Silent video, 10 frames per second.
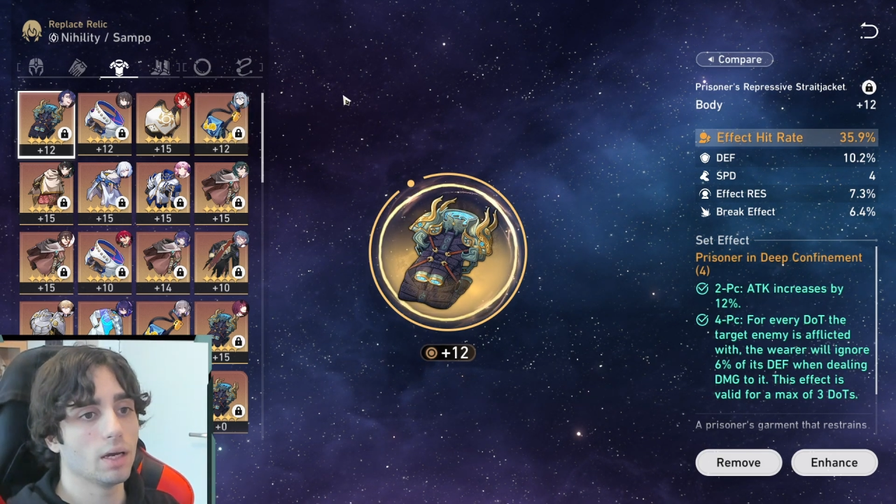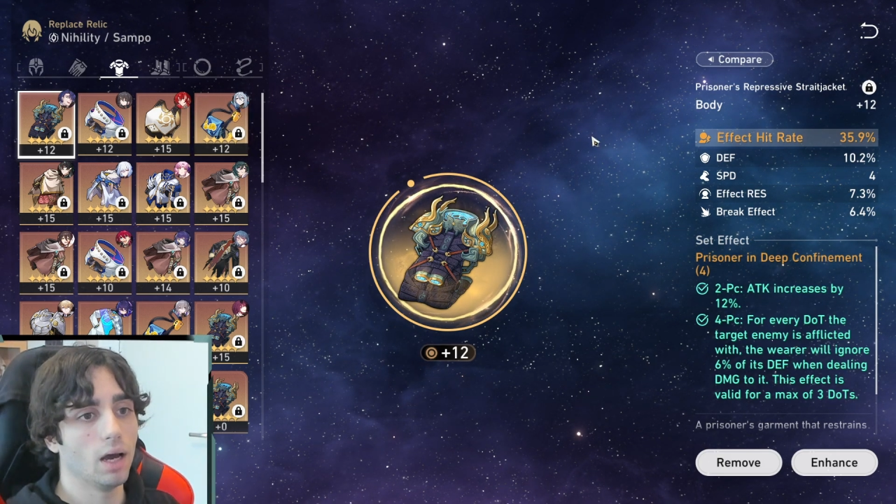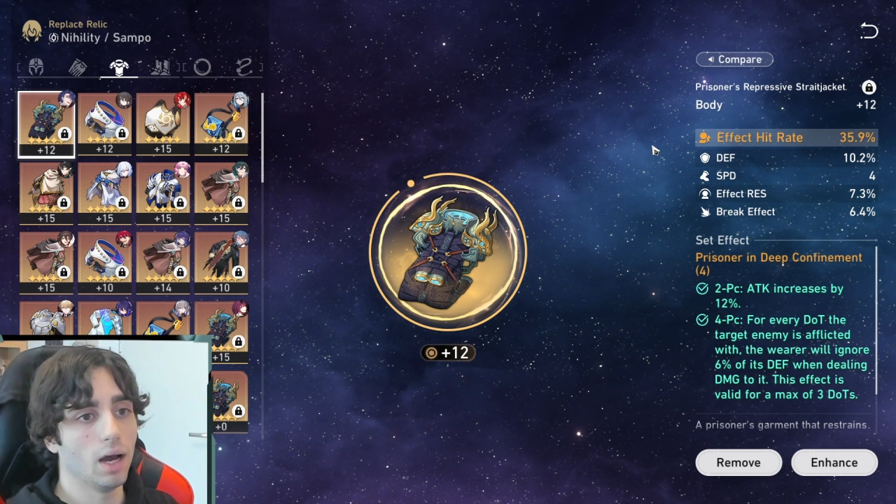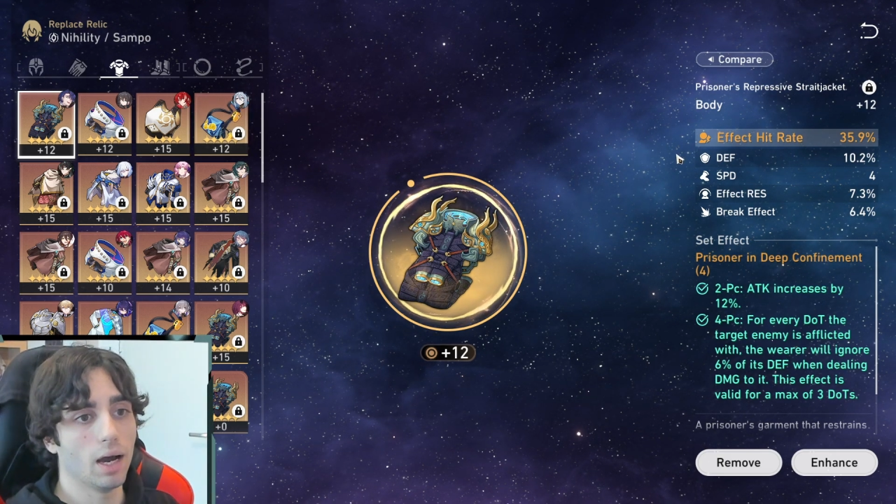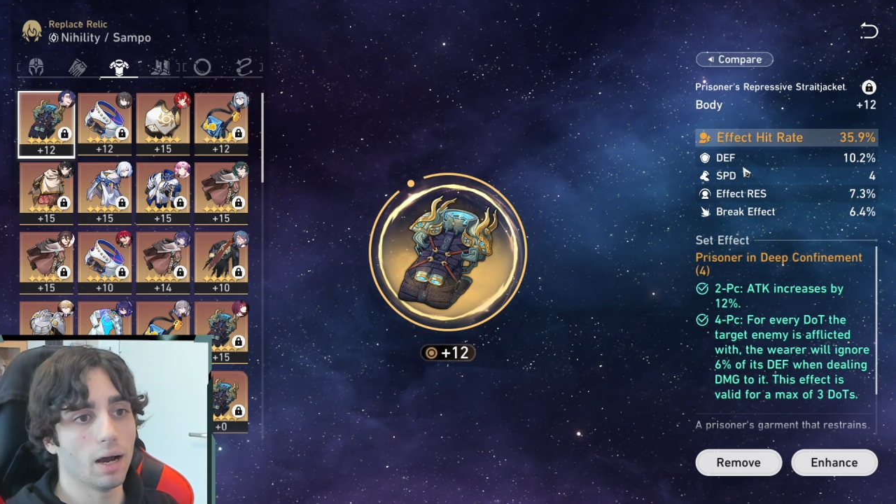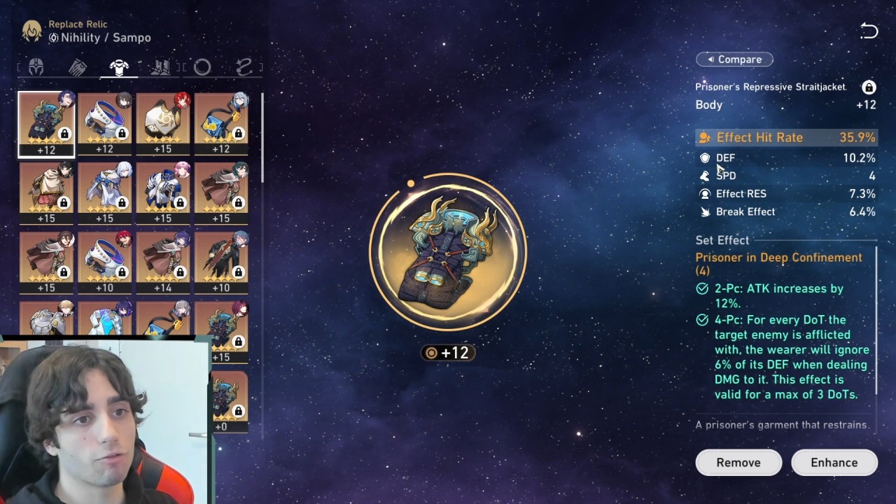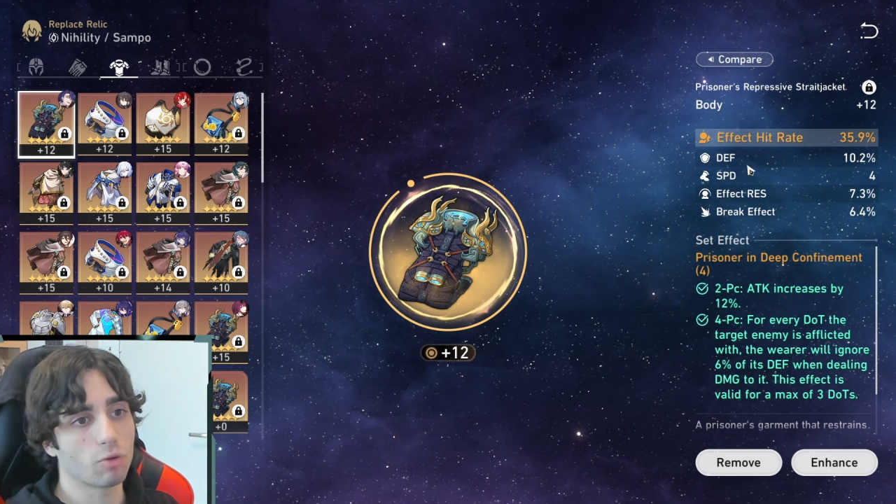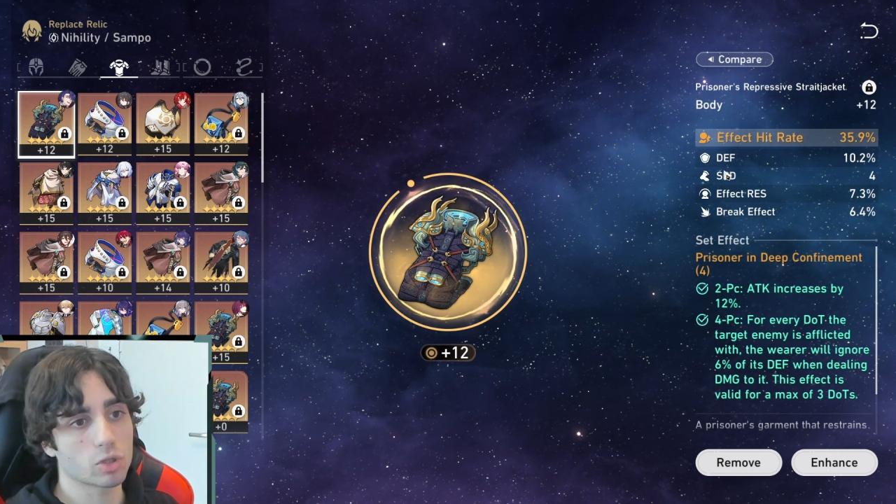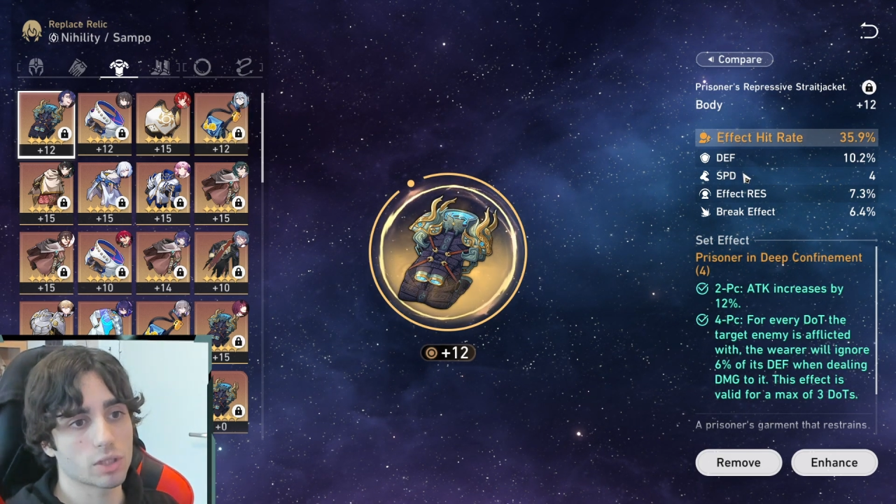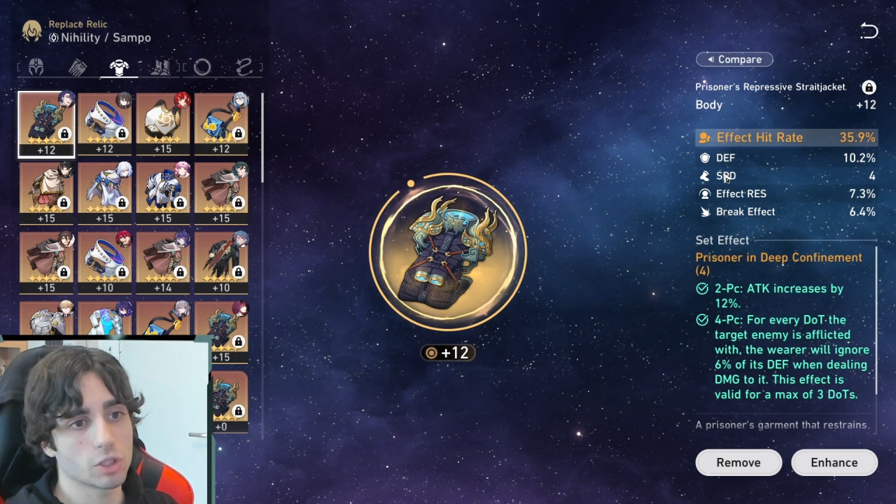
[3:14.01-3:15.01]
Of
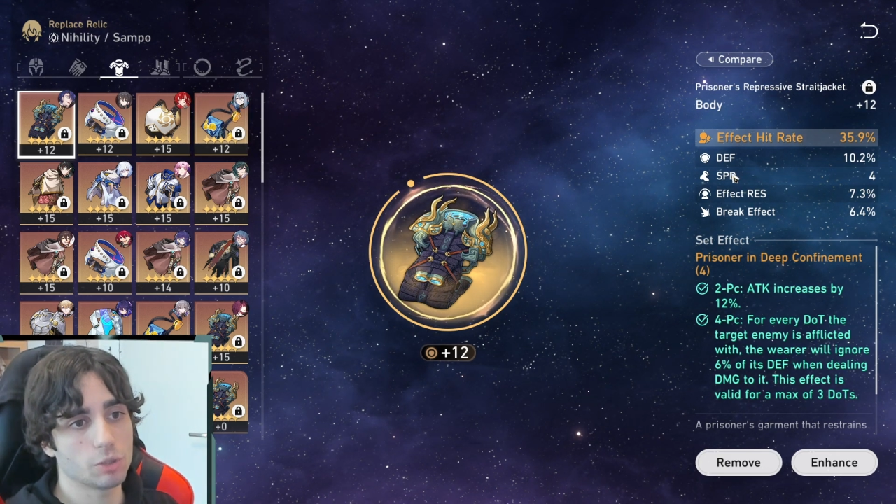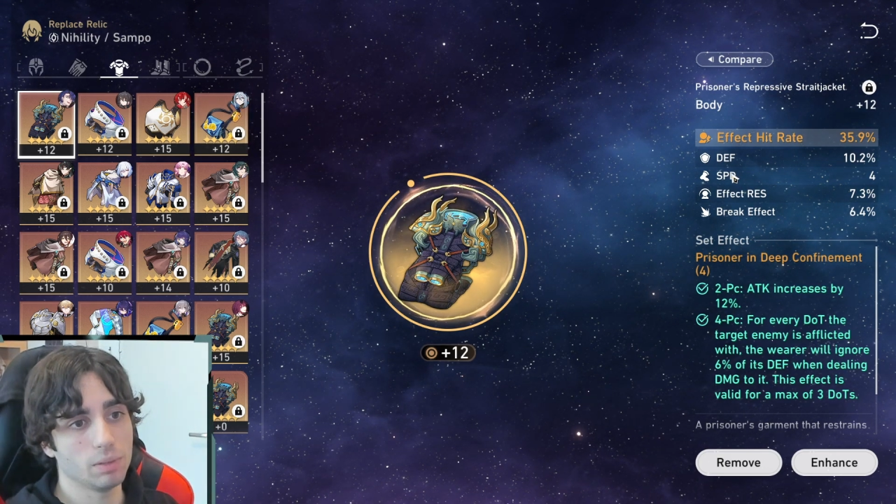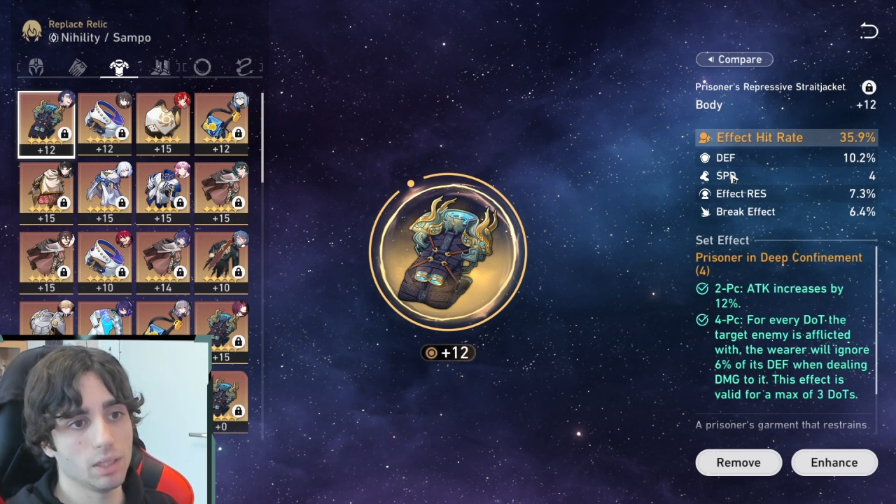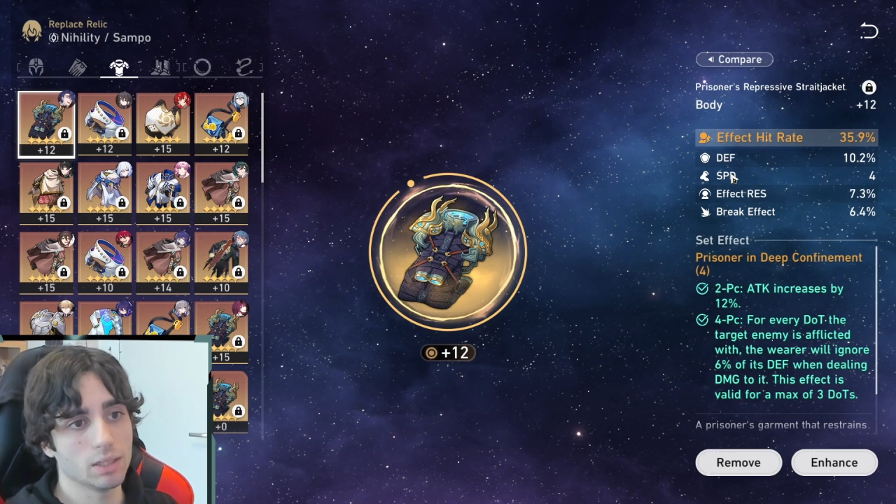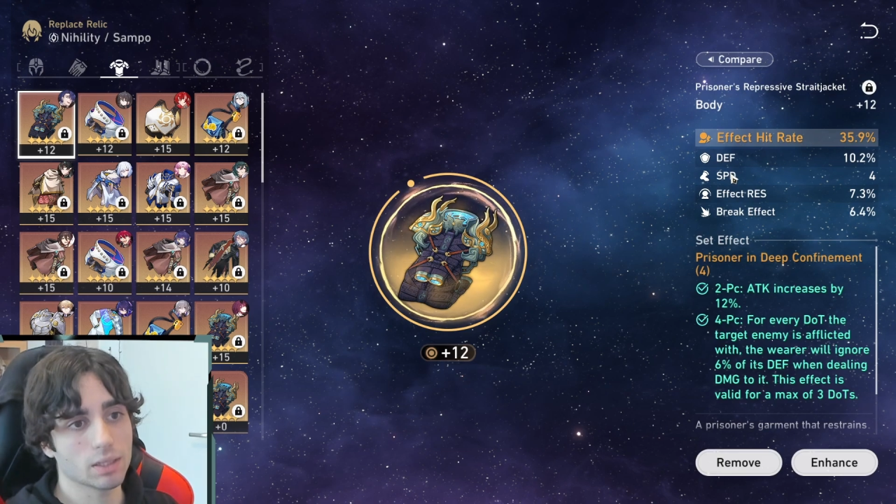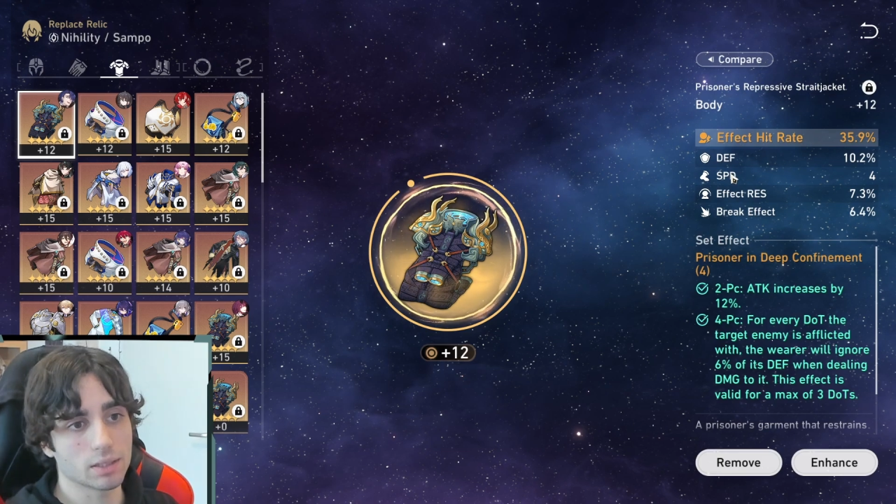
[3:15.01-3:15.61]
course, then speed,